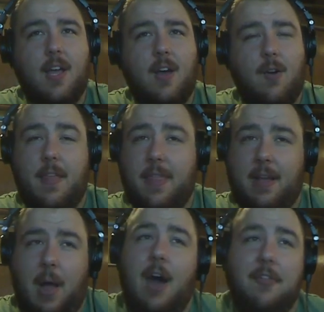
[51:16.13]
Or, like,
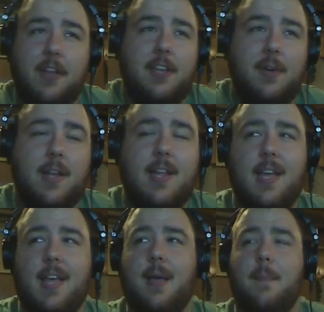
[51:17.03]
how they do it.
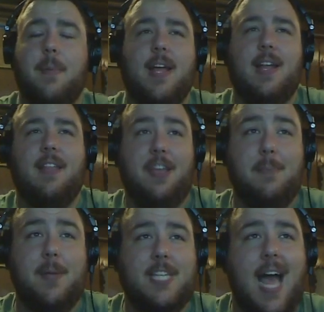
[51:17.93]
But there'd be a tie.